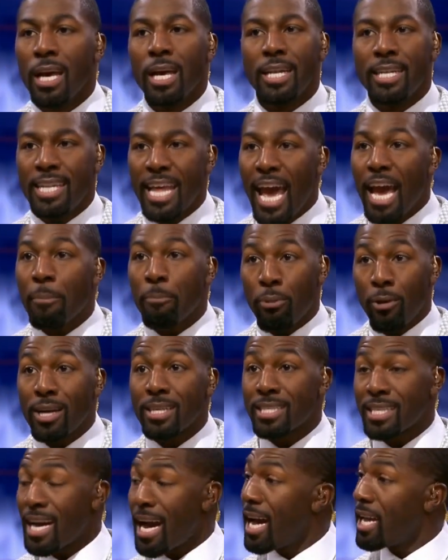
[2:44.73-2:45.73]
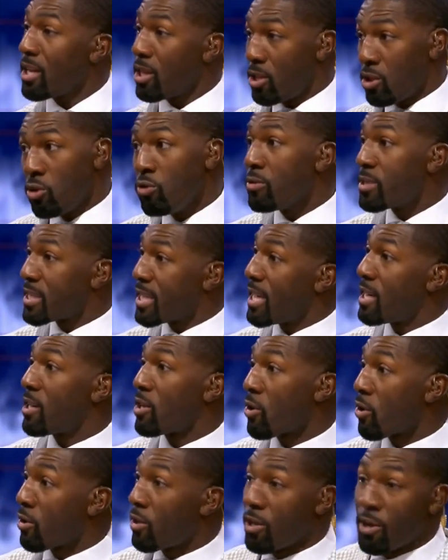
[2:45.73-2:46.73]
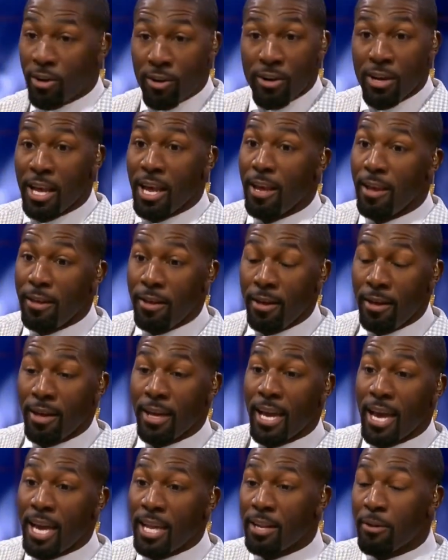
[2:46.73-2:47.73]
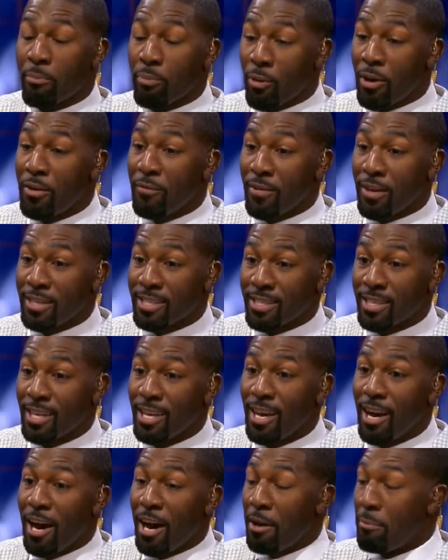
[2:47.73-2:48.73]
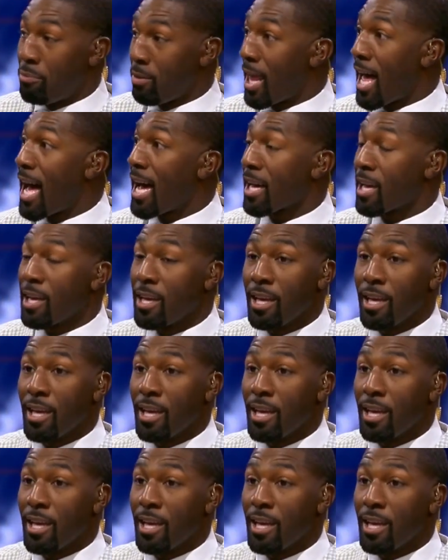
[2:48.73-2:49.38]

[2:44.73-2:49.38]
Dak Prescott, and you said it earlier in the previous block,